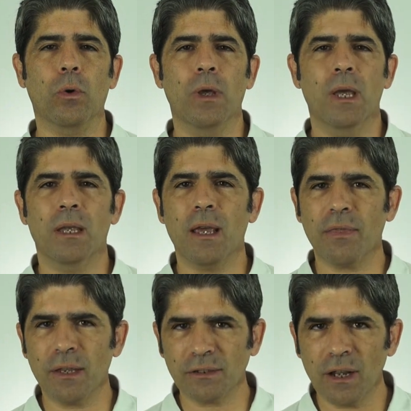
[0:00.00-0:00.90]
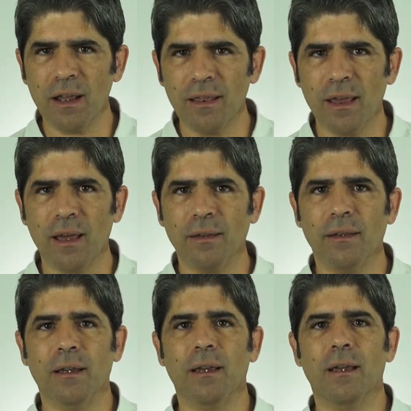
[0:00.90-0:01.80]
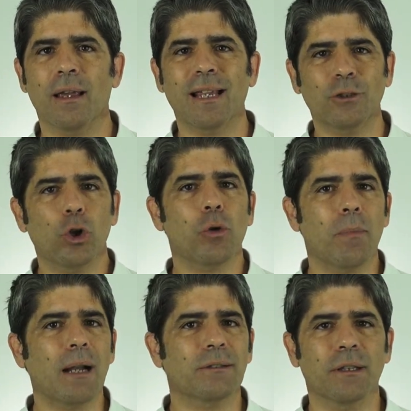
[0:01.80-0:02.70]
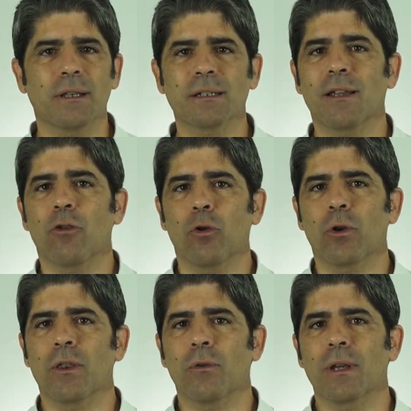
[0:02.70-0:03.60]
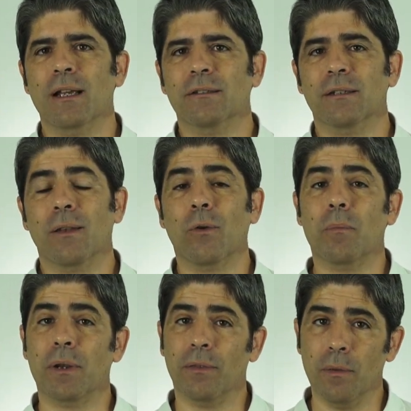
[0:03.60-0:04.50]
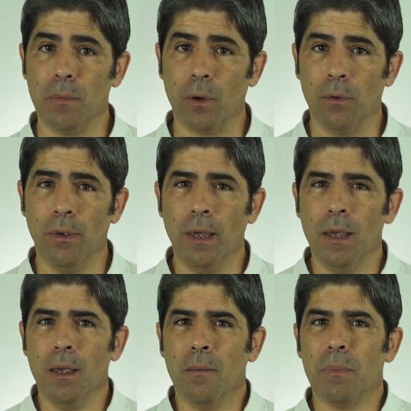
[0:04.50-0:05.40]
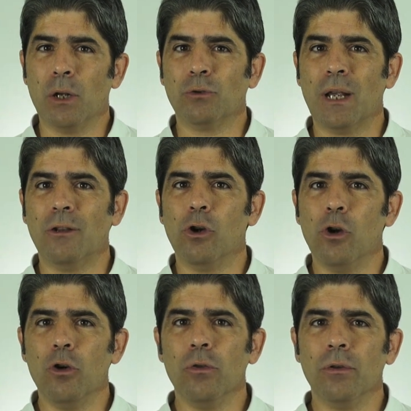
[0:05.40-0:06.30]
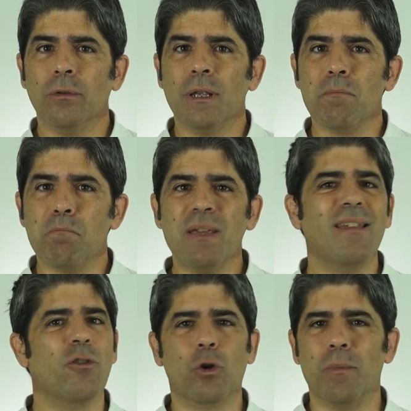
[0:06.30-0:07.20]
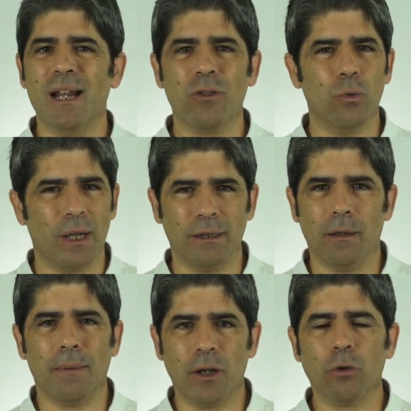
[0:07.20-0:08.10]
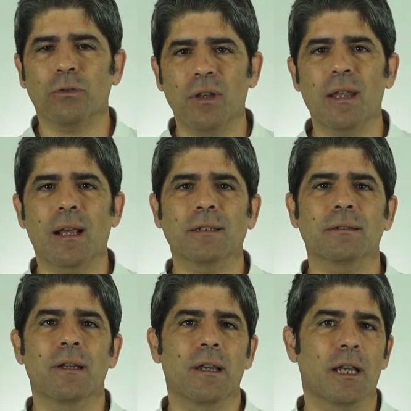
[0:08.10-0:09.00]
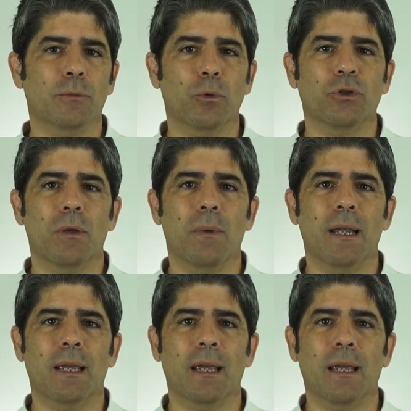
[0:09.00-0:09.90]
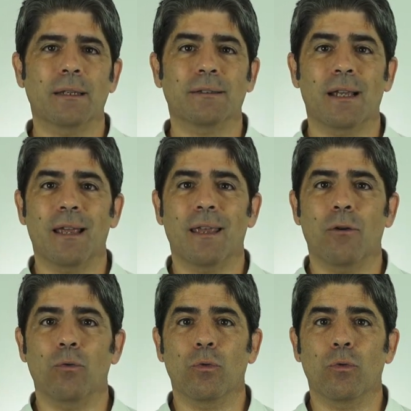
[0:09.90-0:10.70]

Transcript: slowly and accept that it is normal to feel sore and tired at first. But if the pain prevents you from sleeping for several days, you may have overdone it.